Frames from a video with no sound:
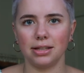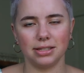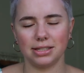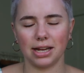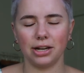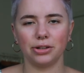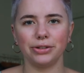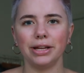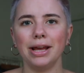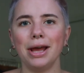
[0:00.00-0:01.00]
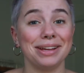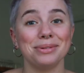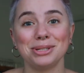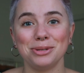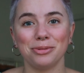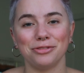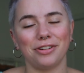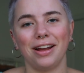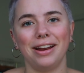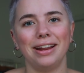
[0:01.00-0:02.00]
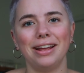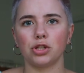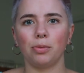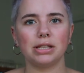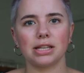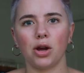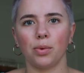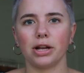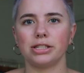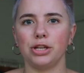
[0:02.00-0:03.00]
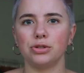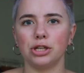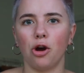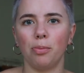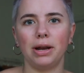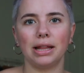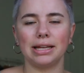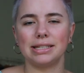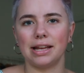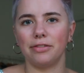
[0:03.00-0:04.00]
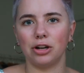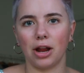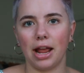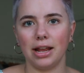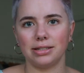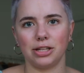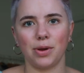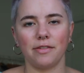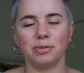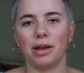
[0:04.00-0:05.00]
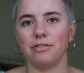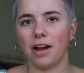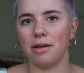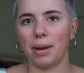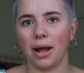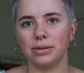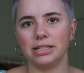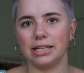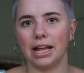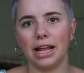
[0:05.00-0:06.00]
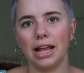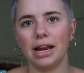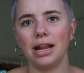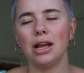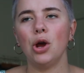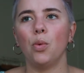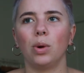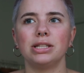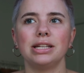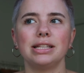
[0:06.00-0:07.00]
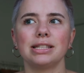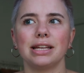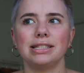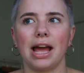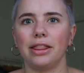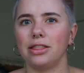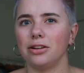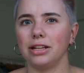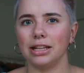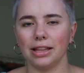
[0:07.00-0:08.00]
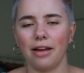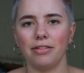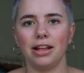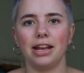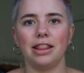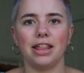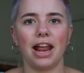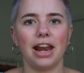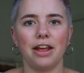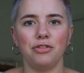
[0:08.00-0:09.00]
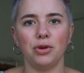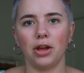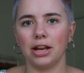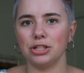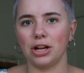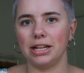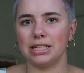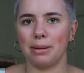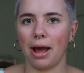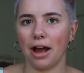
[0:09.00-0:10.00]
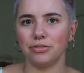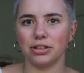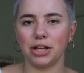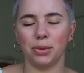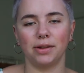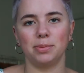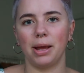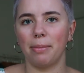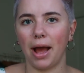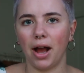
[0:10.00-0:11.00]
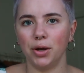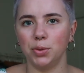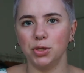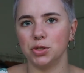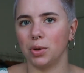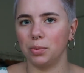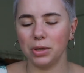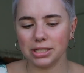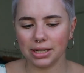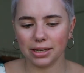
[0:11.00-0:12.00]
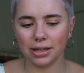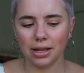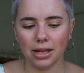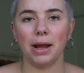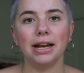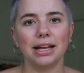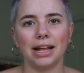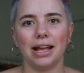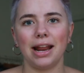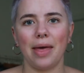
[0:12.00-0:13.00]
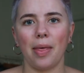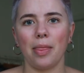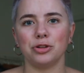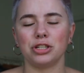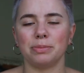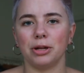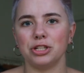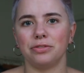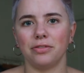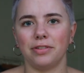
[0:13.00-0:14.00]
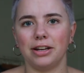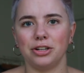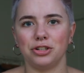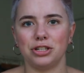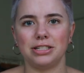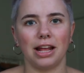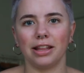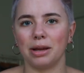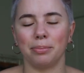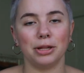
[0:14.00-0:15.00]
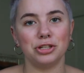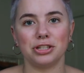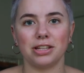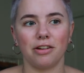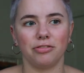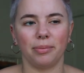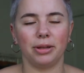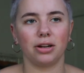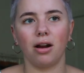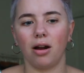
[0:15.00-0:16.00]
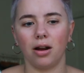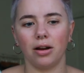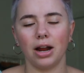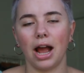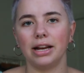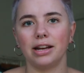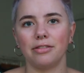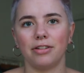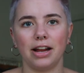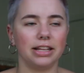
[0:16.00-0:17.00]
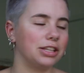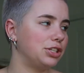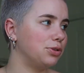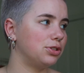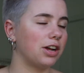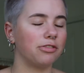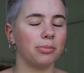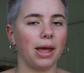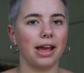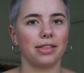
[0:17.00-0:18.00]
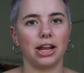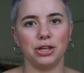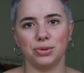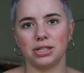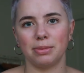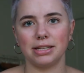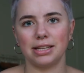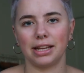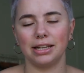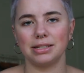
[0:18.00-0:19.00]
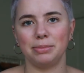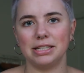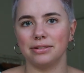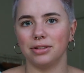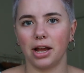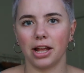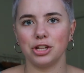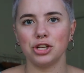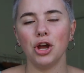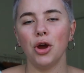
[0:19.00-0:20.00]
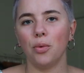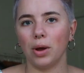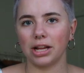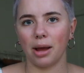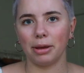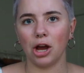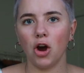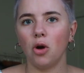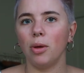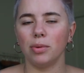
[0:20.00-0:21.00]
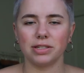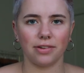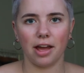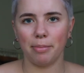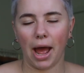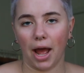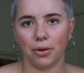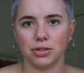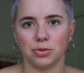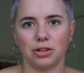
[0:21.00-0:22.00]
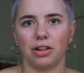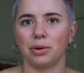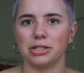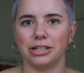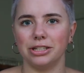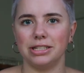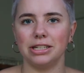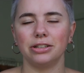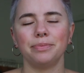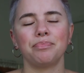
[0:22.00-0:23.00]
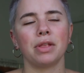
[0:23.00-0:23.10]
as it's titled. They were super fun. So basically how it works, they usually open at like 7 or 8 and you have to pay £5 to get in. Once it hits like 10:30, 11, then if you enter anytime after that, you only have to pay £1, which is what we did. You pay to get in, and then there's just a bunch of different vendors just selling a bunch of stuff from their car. I ended up finding this huge duffel bag that I use as my second piece of luggage when coming home. It was £5, which I feel like was a good deal.